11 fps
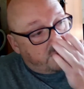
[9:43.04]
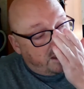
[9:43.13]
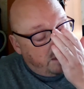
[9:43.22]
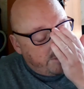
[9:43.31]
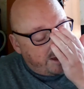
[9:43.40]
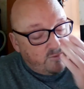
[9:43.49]

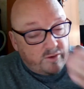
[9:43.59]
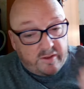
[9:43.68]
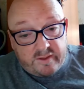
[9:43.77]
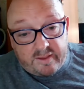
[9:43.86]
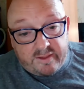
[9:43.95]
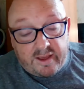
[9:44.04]
I might have already
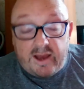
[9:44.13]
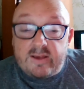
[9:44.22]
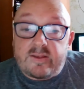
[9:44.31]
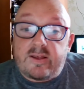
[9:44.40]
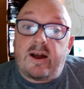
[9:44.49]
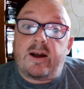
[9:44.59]
said that
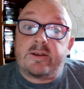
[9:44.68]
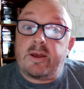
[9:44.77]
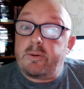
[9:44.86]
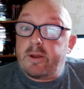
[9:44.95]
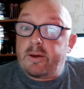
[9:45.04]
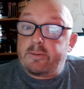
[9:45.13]
ASAP, I
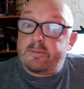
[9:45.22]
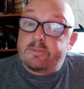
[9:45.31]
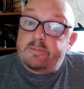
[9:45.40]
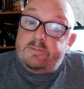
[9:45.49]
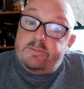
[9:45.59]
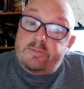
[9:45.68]
don't know.
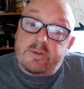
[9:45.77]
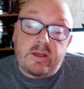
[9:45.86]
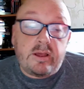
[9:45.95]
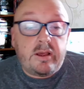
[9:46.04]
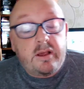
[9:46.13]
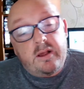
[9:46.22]

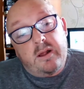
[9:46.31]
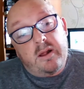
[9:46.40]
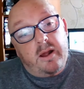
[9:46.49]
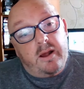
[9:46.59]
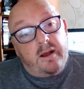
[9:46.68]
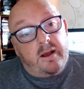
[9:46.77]

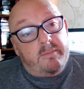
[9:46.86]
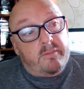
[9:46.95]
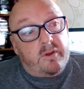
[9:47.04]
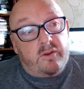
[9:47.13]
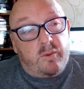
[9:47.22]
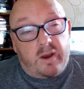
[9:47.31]
I'm
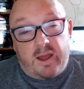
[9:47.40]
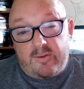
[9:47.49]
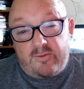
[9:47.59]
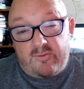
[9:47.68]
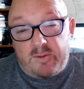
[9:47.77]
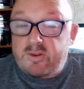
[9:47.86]
going to do a live
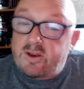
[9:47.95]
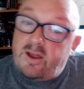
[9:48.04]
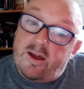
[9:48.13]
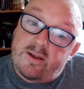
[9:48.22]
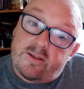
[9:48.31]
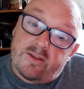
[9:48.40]
stream
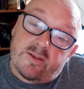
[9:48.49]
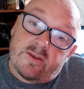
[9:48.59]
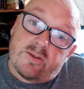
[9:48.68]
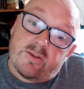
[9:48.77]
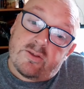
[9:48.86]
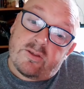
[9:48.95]
tonight,
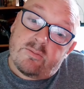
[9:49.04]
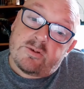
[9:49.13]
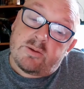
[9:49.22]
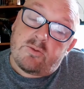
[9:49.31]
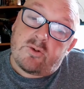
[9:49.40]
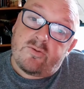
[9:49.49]
which
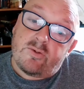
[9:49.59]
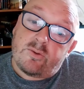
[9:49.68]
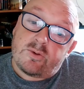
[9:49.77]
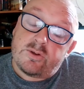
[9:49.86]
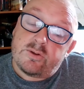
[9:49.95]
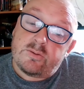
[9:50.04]
I'm looking
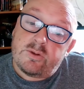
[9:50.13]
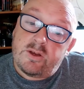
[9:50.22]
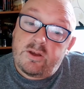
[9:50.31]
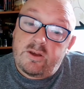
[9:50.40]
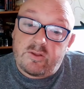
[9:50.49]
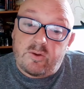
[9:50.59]
forward to.
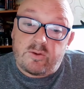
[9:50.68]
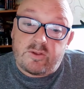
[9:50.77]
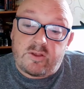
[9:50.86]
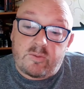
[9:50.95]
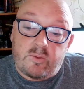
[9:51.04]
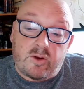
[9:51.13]
As long as
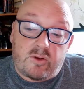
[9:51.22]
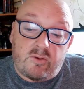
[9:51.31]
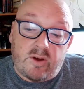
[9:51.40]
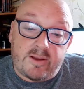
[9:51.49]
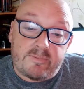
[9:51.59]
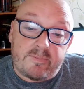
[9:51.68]
this is working
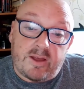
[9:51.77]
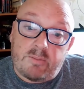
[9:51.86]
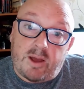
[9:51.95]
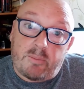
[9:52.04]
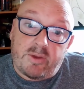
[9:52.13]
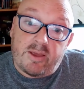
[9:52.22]
alright, I'm
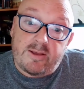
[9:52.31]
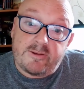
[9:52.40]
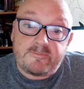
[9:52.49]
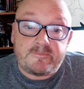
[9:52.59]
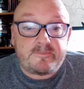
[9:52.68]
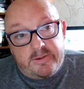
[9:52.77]
happy.
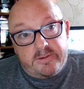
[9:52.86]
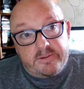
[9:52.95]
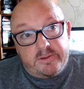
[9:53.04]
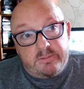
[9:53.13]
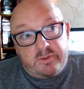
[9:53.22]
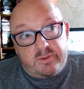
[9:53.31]

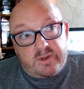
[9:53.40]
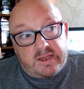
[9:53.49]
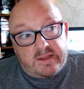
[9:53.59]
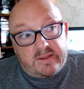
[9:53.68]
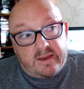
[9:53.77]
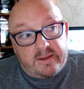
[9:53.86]
The
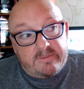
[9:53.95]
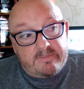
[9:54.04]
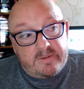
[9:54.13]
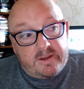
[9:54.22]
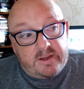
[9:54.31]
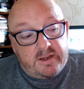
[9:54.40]
mornings, eh?
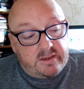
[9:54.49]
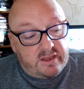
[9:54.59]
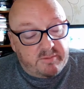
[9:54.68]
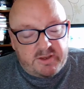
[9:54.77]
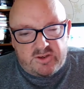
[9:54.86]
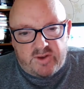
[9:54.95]
It's
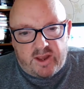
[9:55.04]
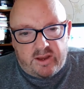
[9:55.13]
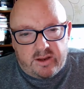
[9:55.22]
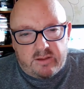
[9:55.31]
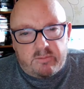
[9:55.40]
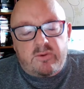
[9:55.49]
just a bit
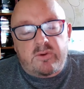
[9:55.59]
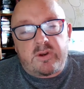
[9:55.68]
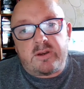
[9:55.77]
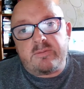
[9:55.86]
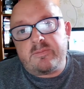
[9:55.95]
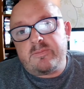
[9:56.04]
draining in the
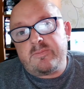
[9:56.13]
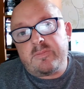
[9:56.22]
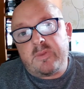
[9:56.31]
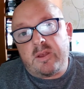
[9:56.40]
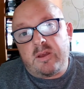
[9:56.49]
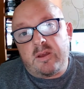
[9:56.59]
morning.
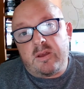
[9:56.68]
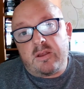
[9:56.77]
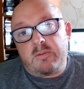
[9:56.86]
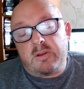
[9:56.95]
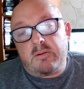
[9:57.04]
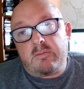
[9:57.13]
It's
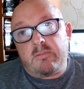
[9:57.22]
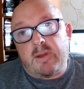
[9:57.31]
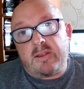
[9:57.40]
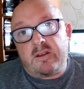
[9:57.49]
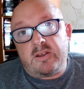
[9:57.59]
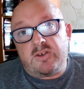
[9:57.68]
a bit
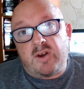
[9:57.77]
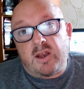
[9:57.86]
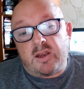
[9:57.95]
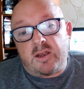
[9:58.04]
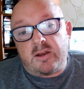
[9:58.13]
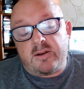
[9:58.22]
mentally
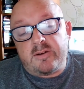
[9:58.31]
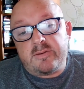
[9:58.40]
draining.